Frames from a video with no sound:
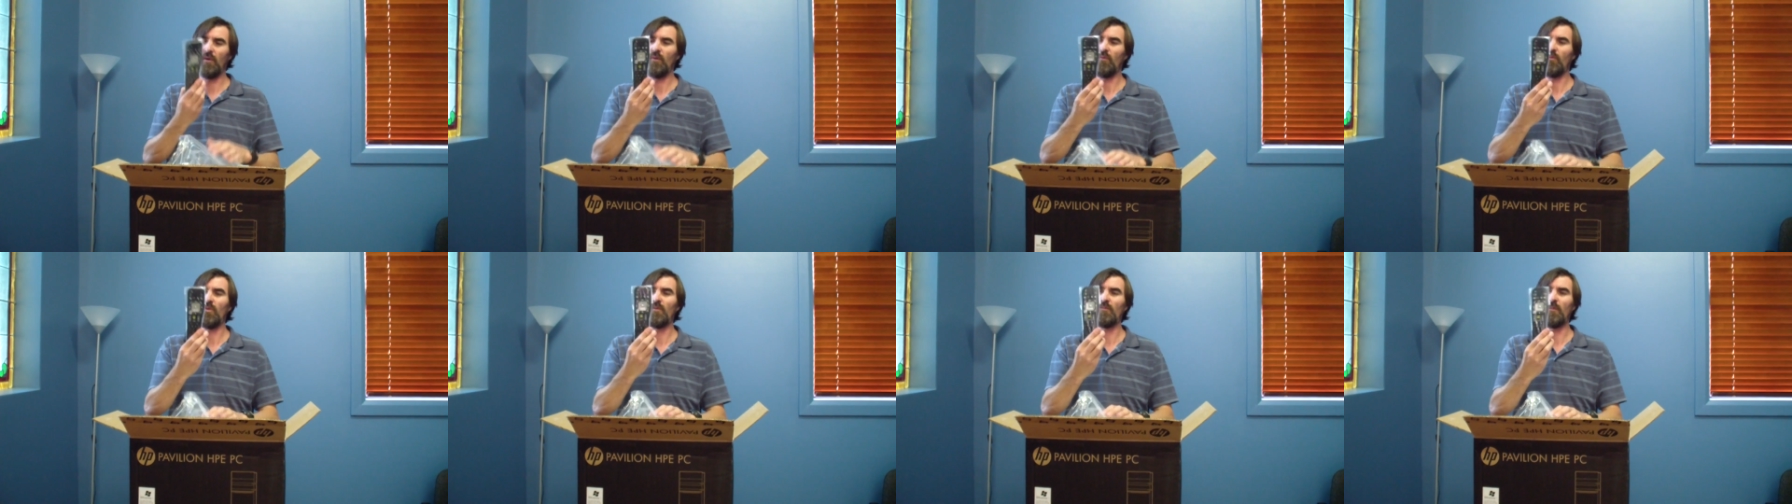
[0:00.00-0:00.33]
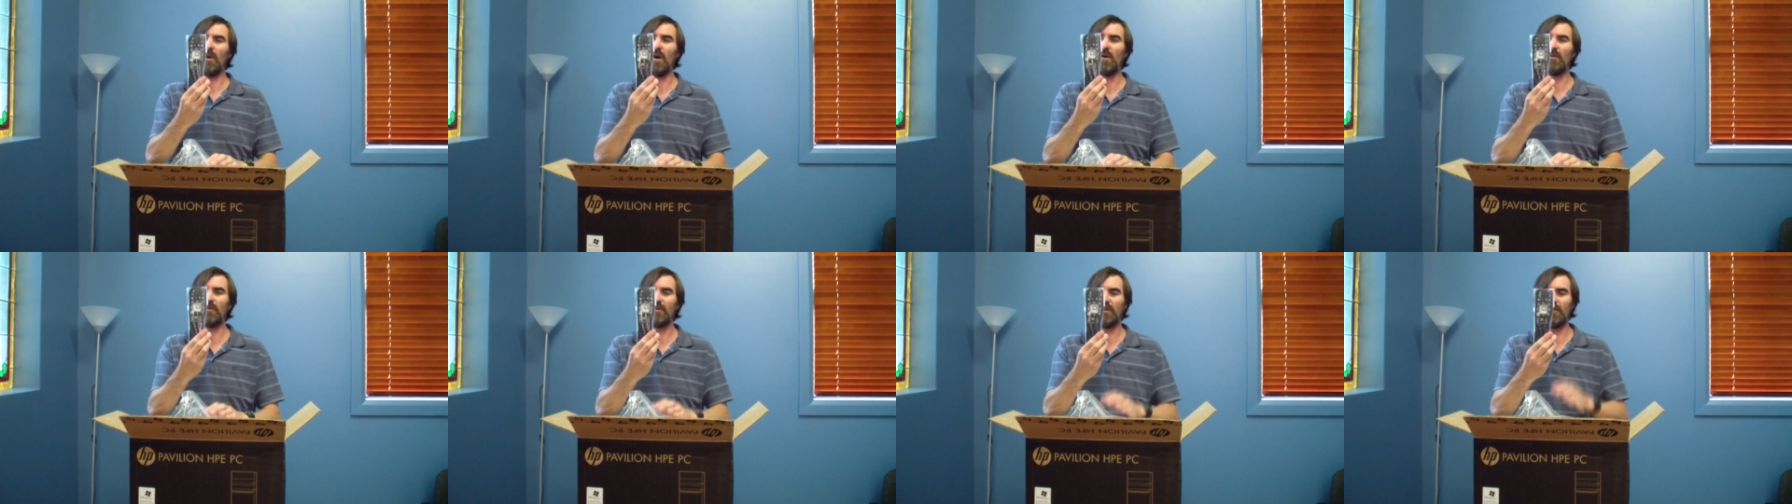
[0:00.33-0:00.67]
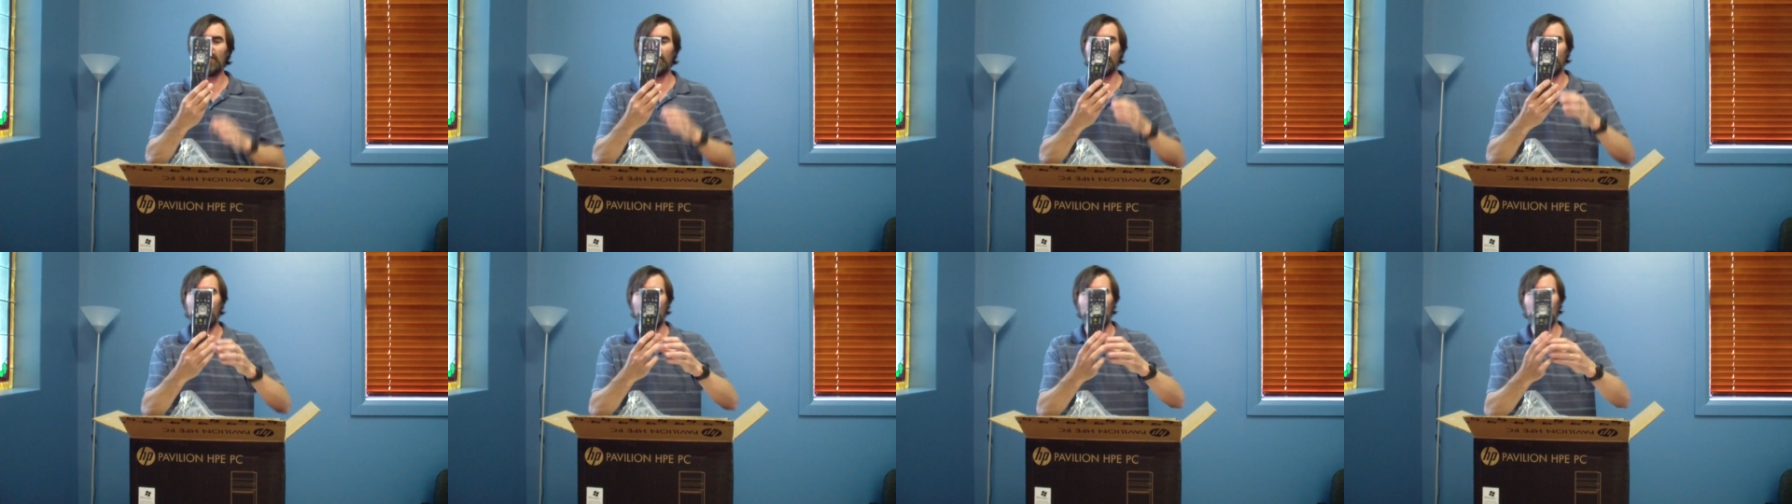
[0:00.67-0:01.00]
Remote
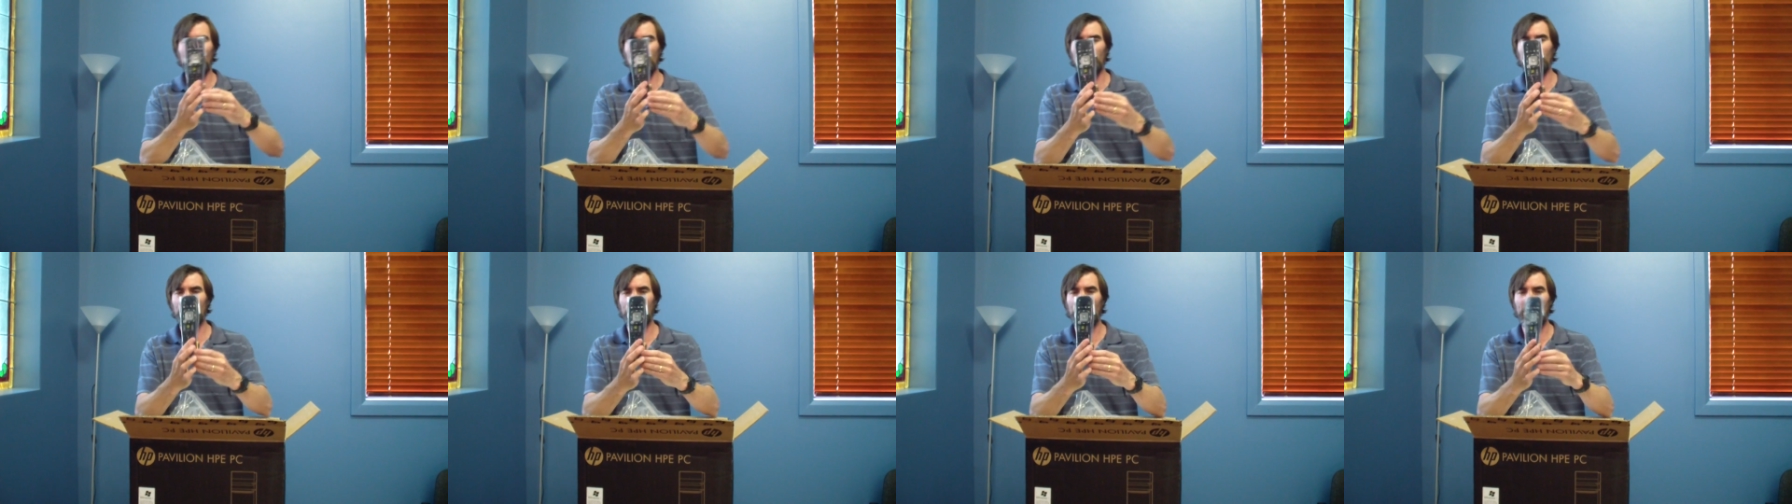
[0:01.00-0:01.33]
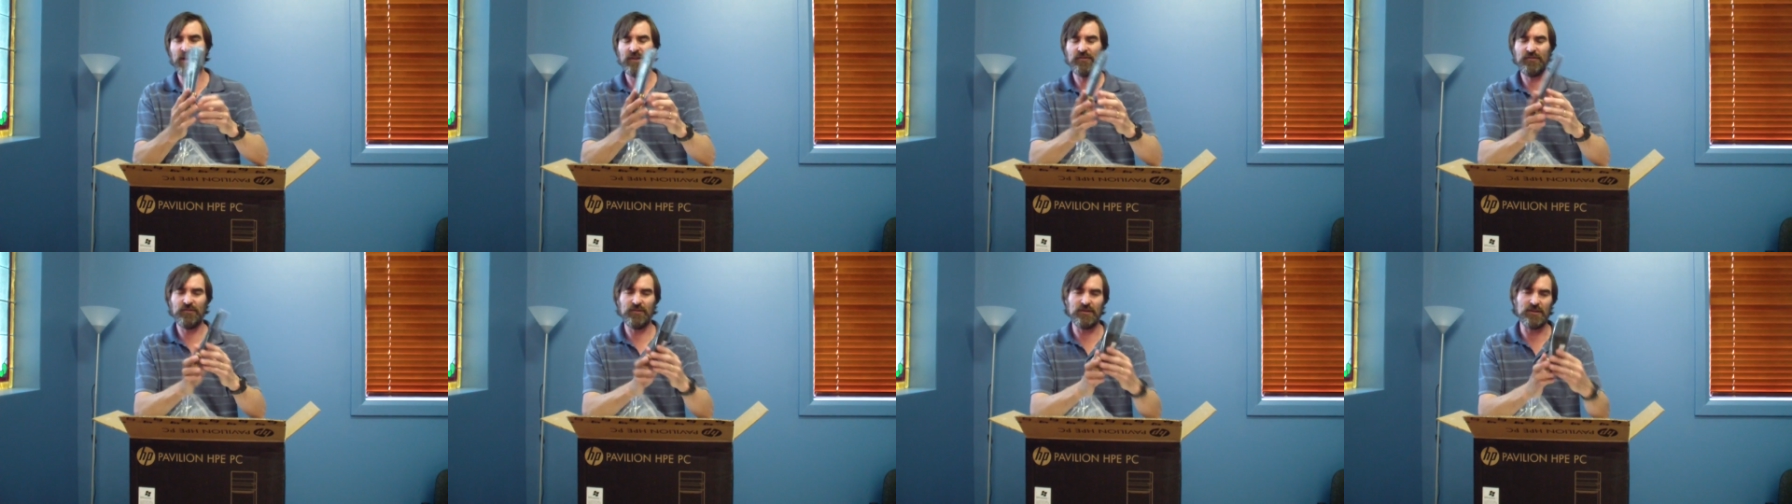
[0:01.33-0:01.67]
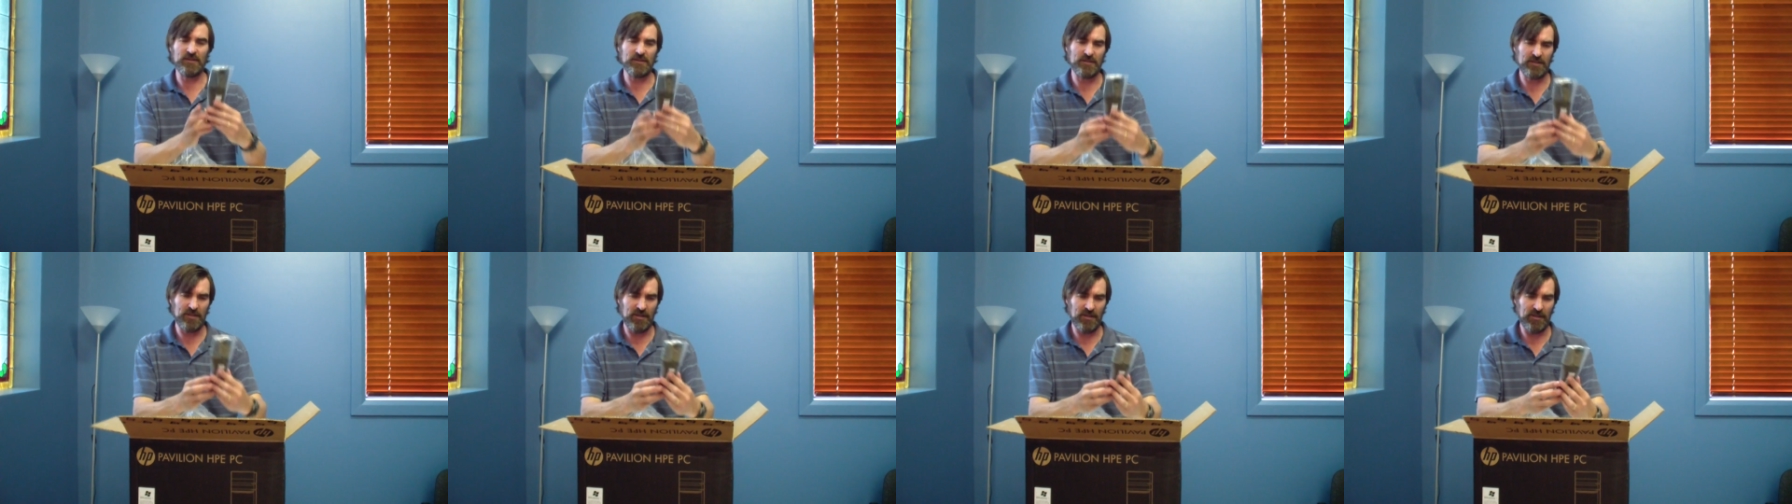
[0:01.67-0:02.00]
control and
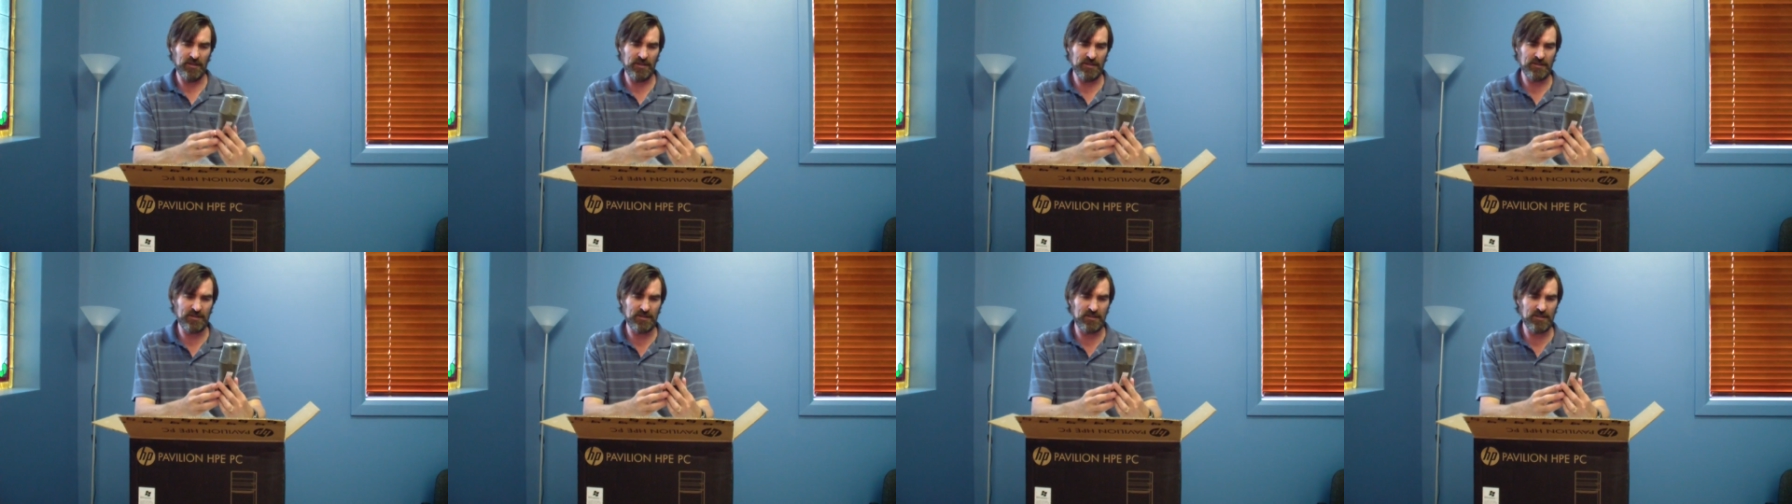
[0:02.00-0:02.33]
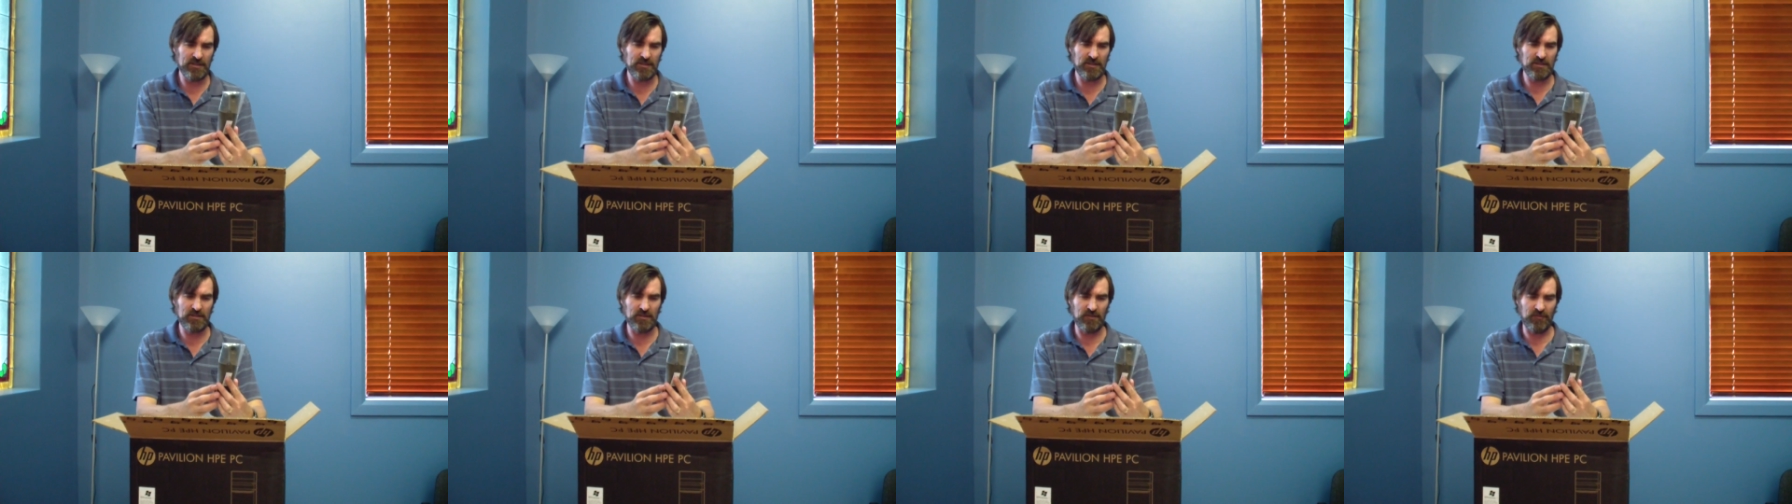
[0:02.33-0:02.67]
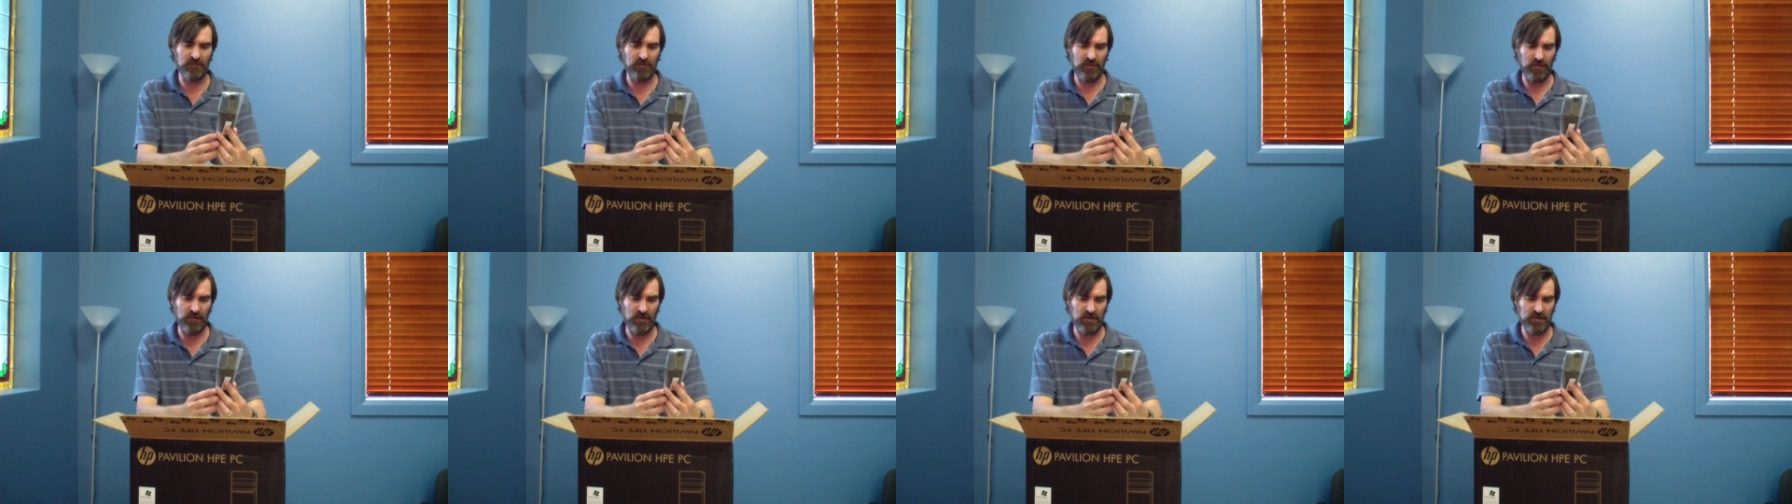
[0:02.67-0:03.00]
batteries. Now this is a
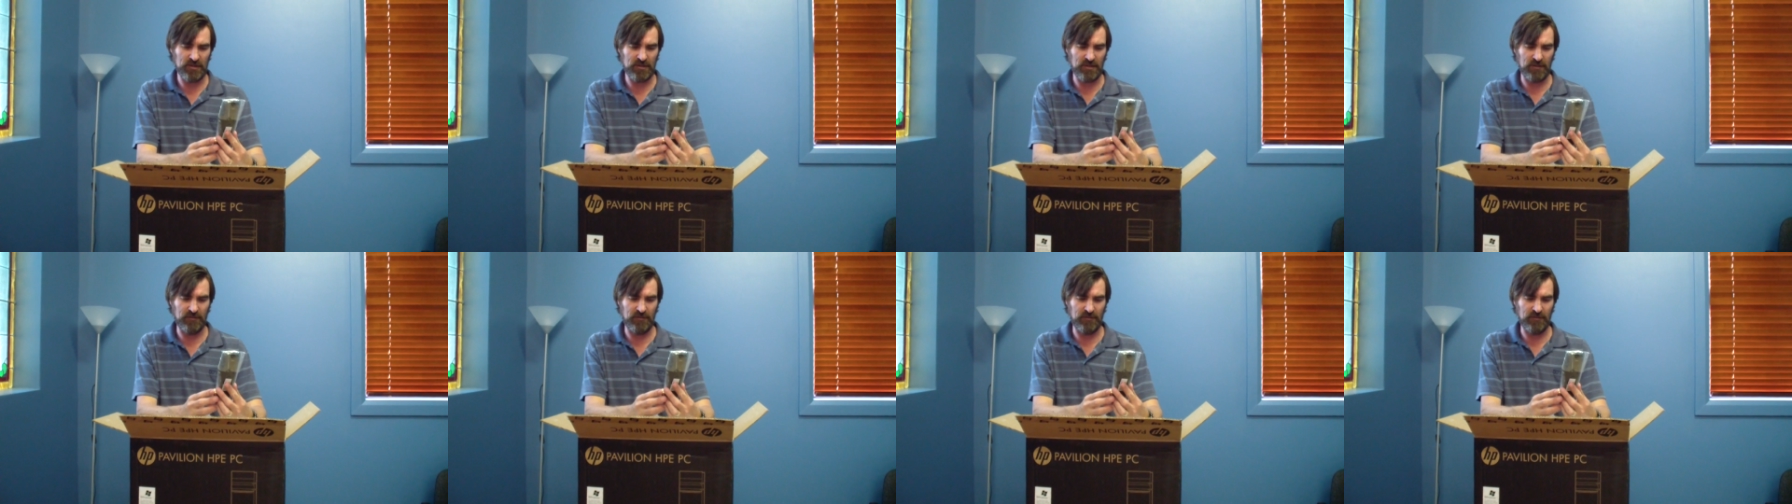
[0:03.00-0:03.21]
first.